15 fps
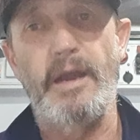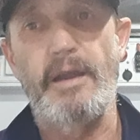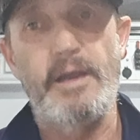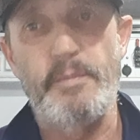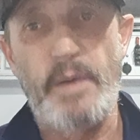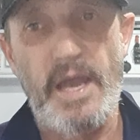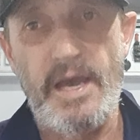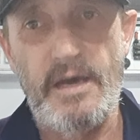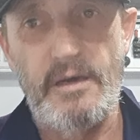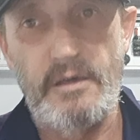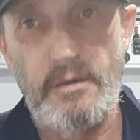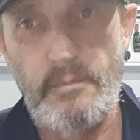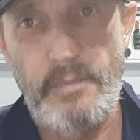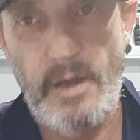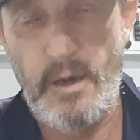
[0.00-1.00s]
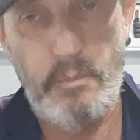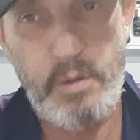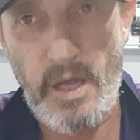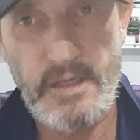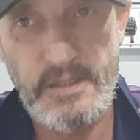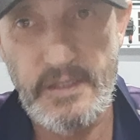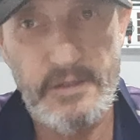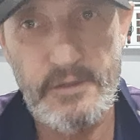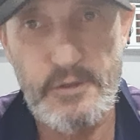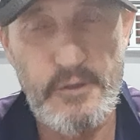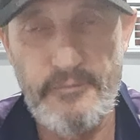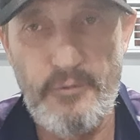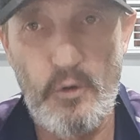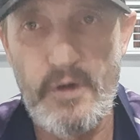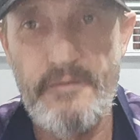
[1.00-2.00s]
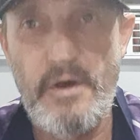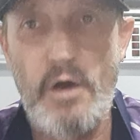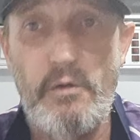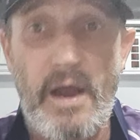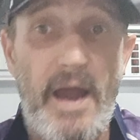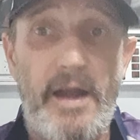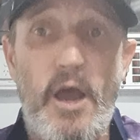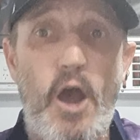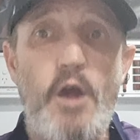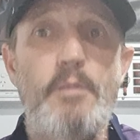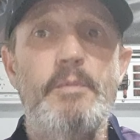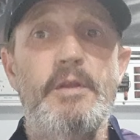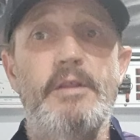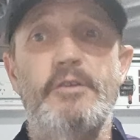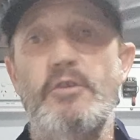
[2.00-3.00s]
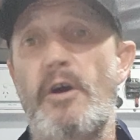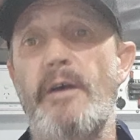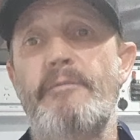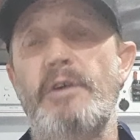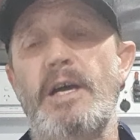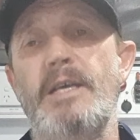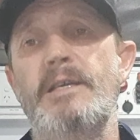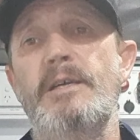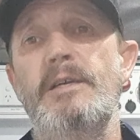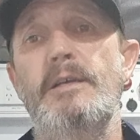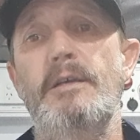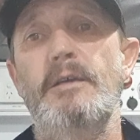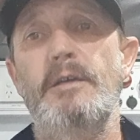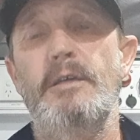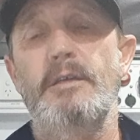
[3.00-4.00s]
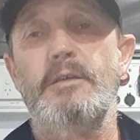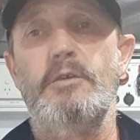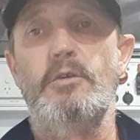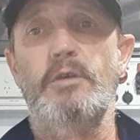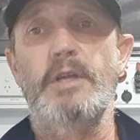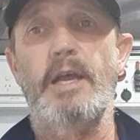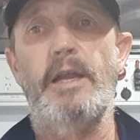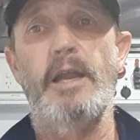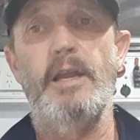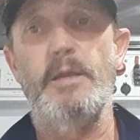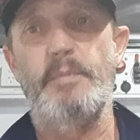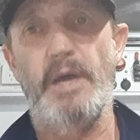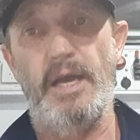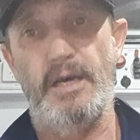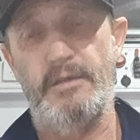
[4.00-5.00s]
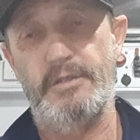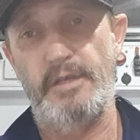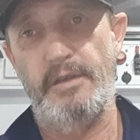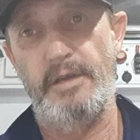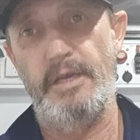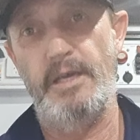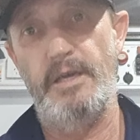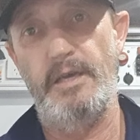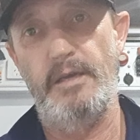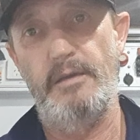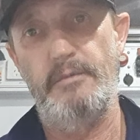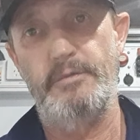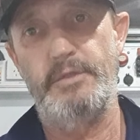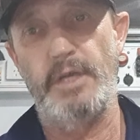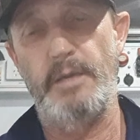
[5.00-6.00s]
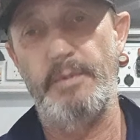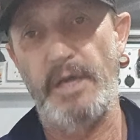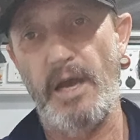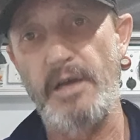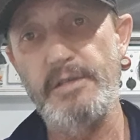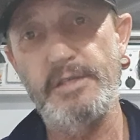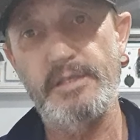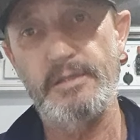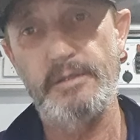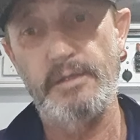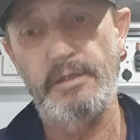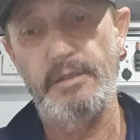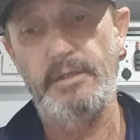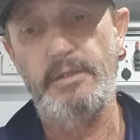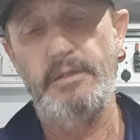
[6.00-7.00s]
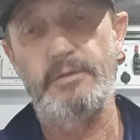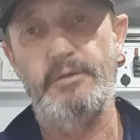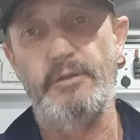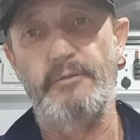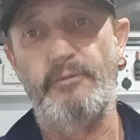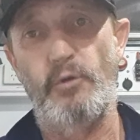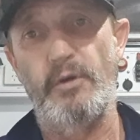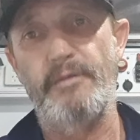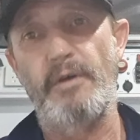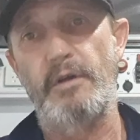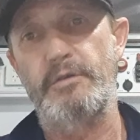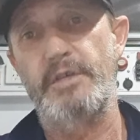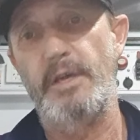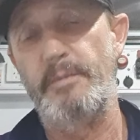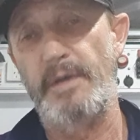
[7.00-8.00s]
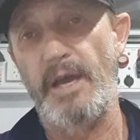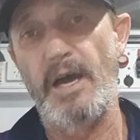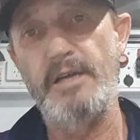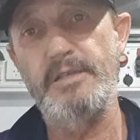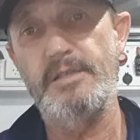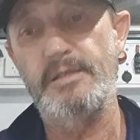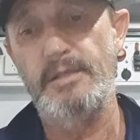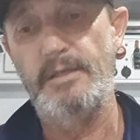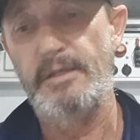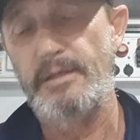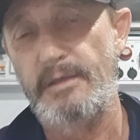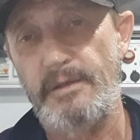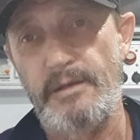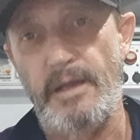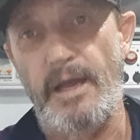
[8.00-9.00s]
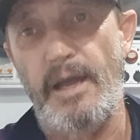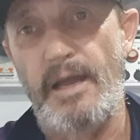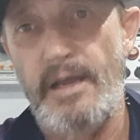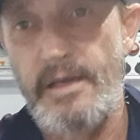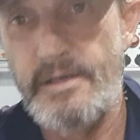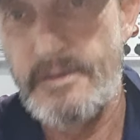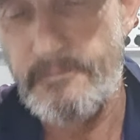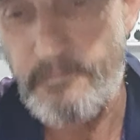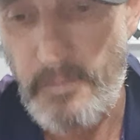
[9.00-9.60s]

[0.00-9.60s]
get any power. They were plugged into 240 volt at home in the driveway, couldn't get any power to their GPOs, 240 volt GPOs, and